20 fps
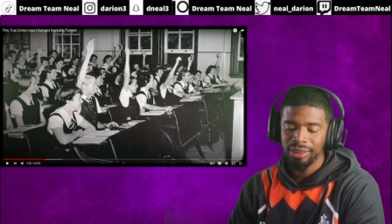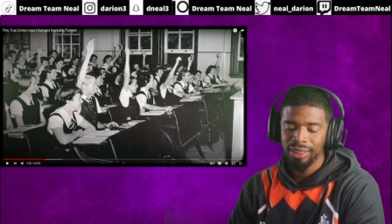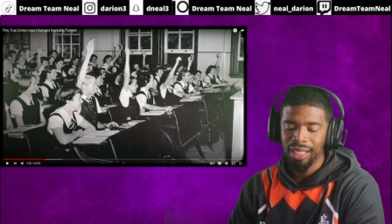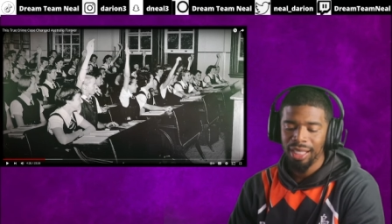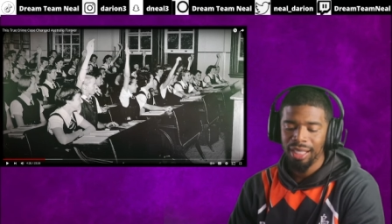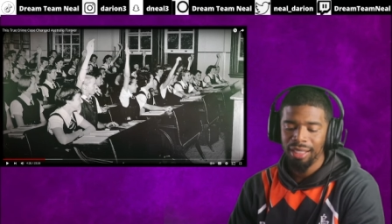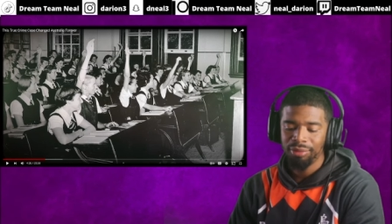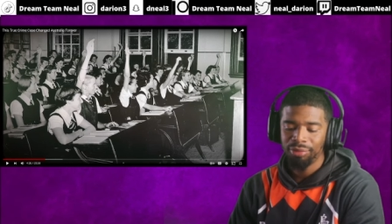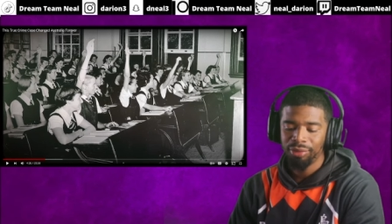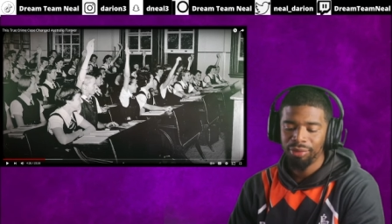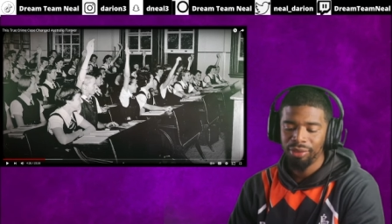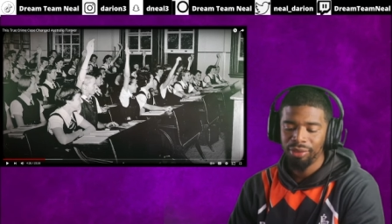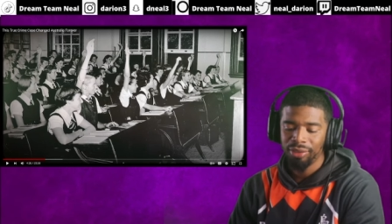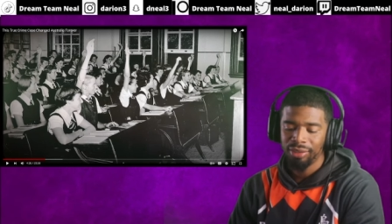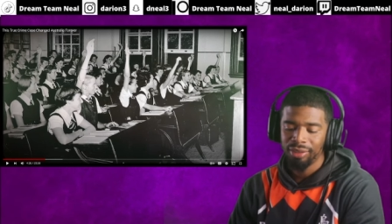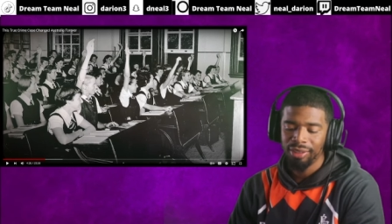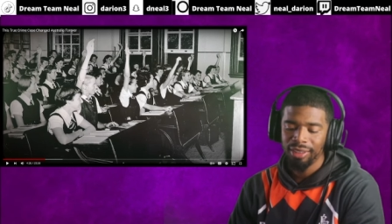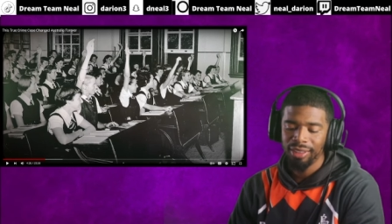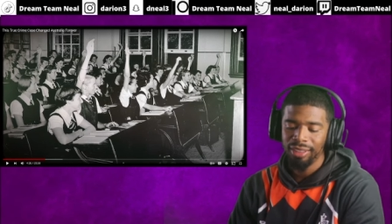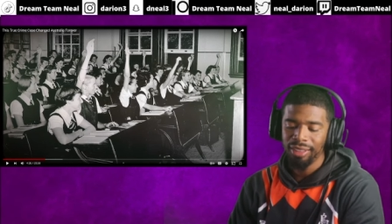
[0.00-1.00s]
Not
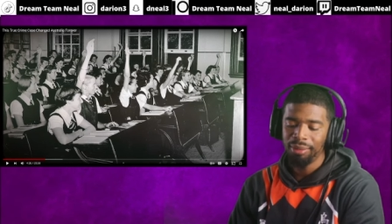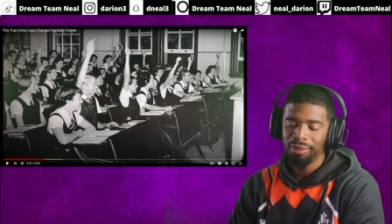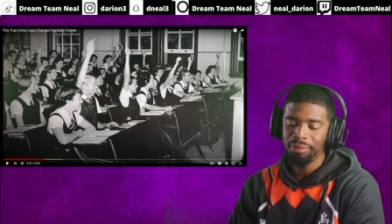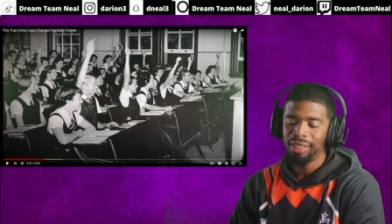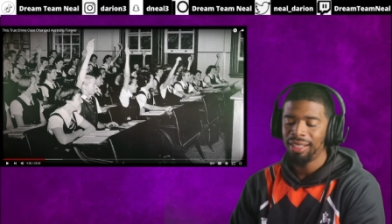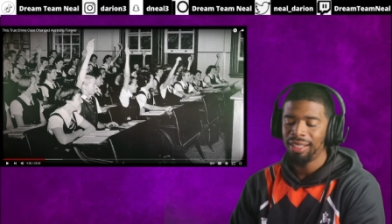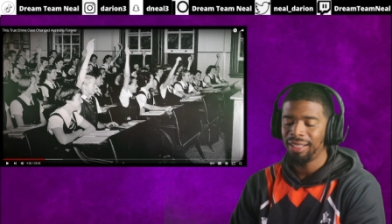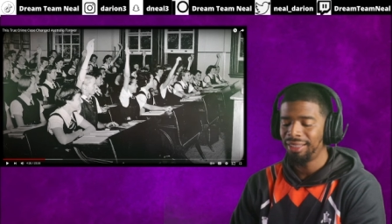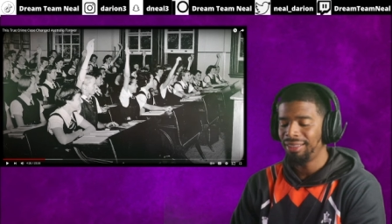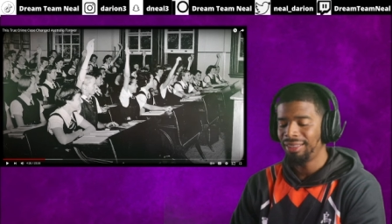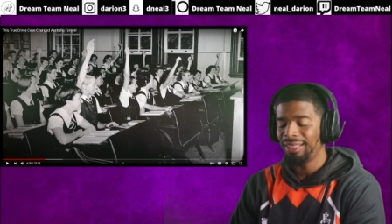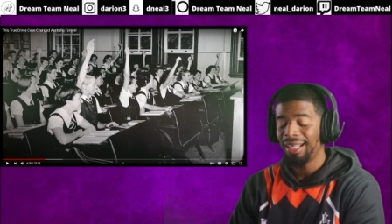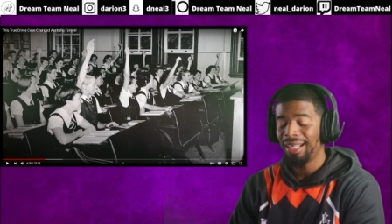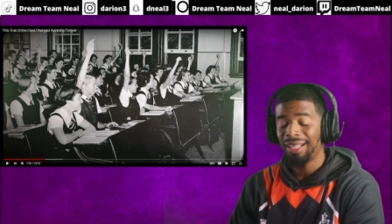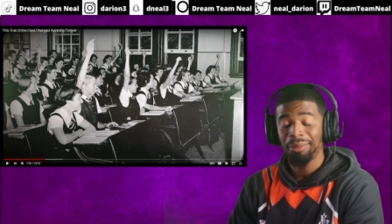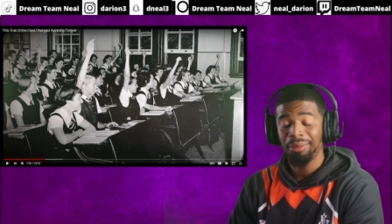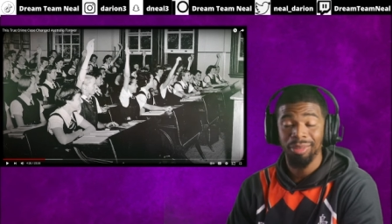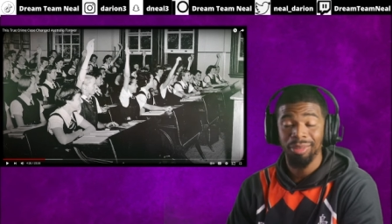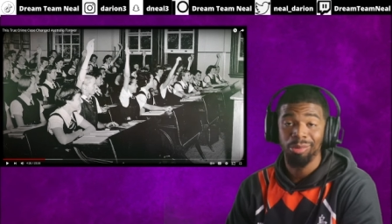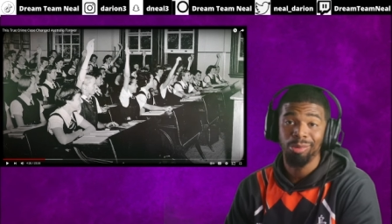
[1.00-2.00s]
for, and I'm not even
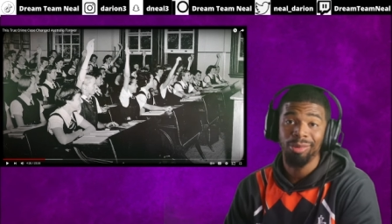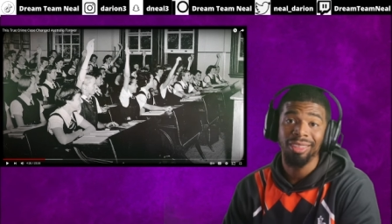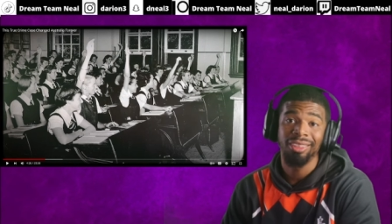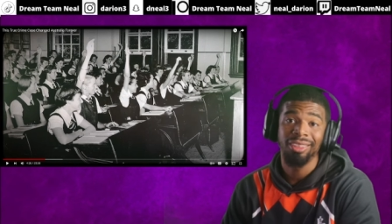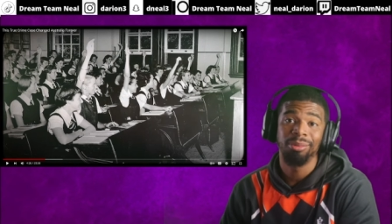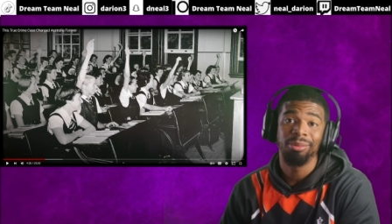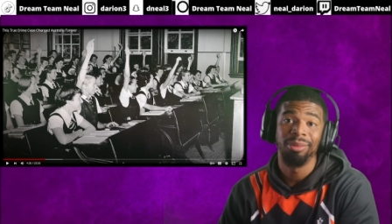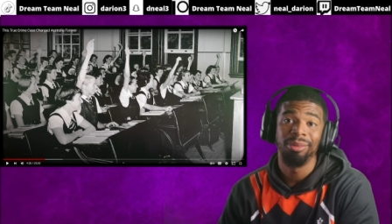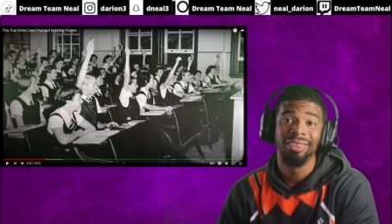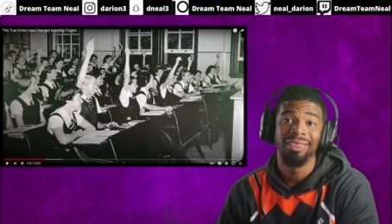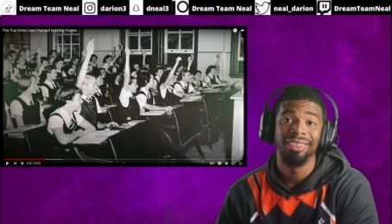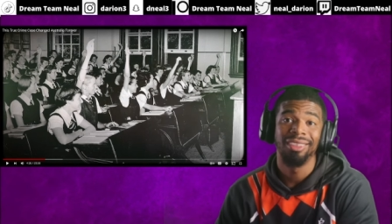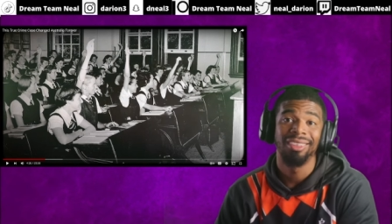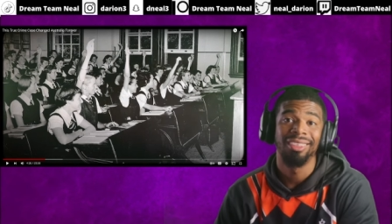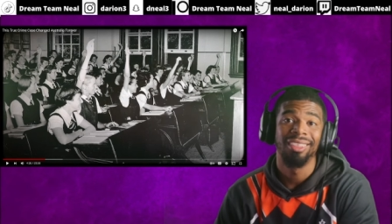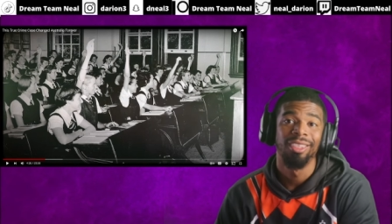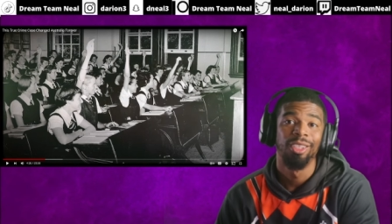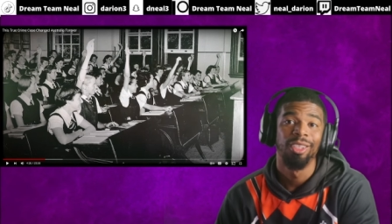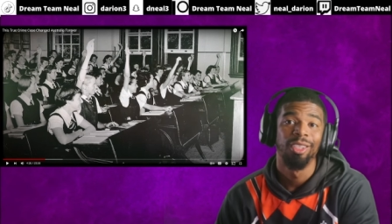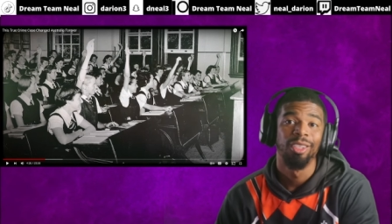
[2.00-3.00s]
got to be rich, but
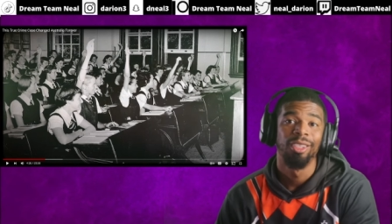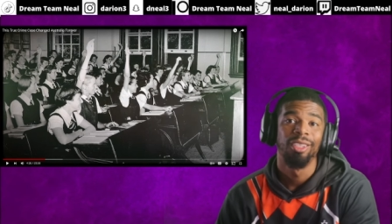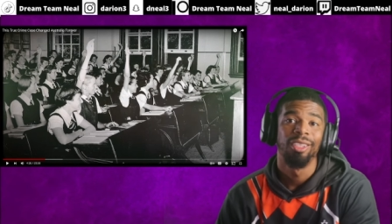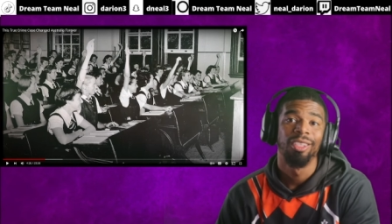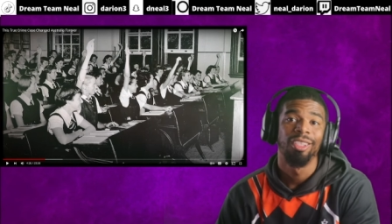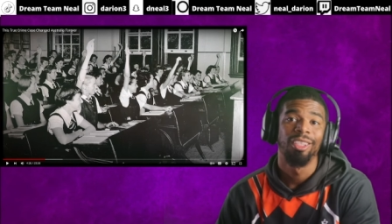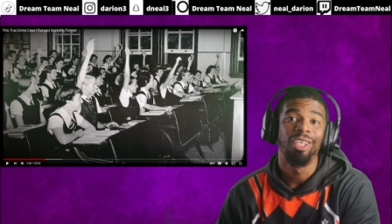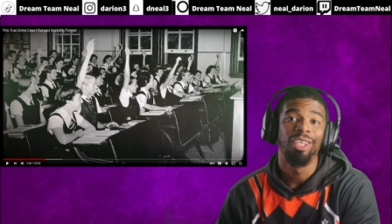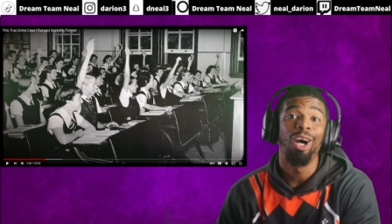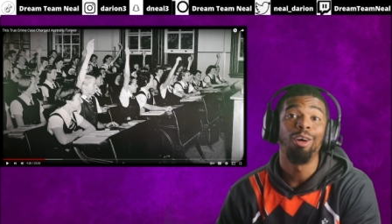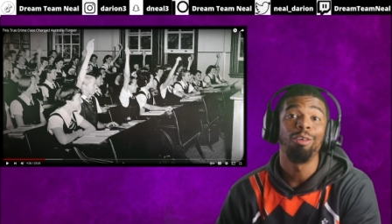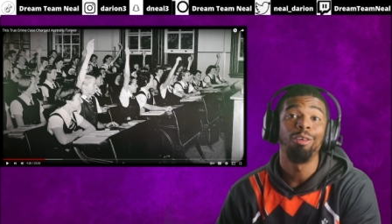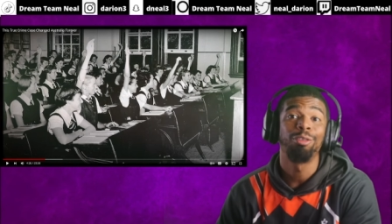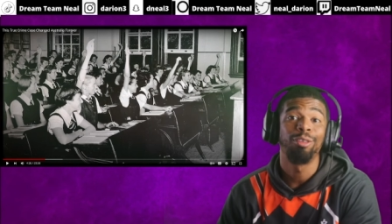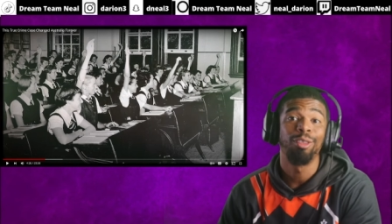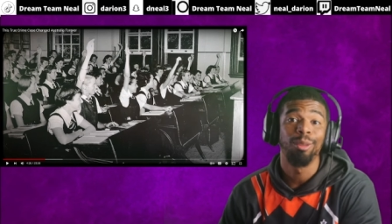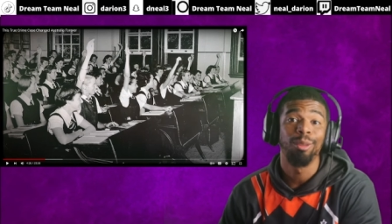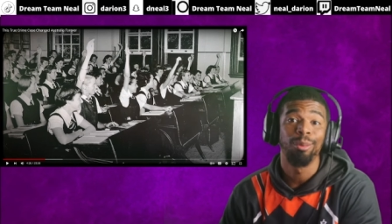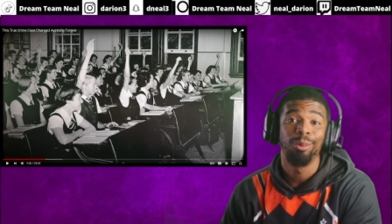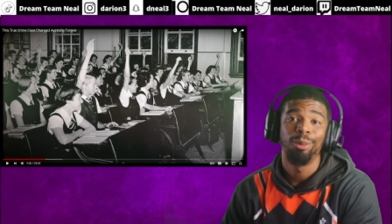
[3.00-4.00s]
just
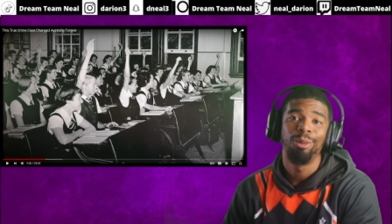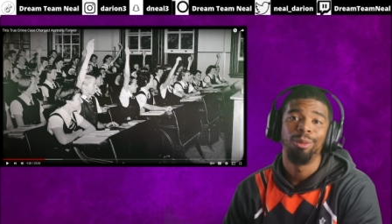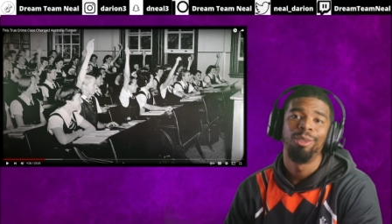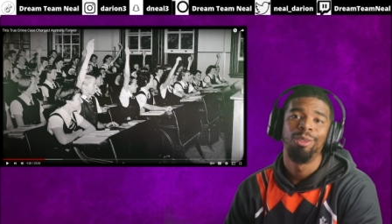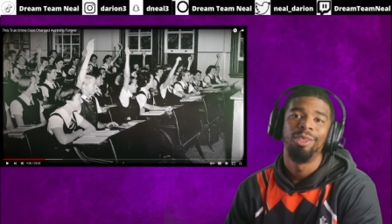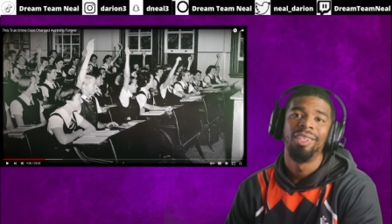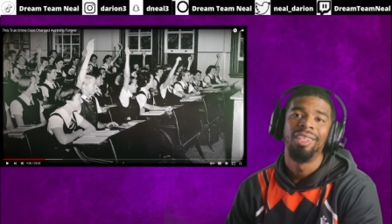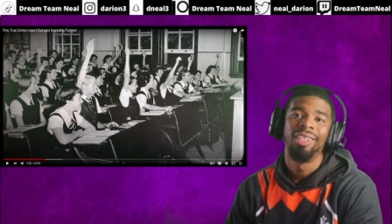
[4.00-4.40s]
comfortable.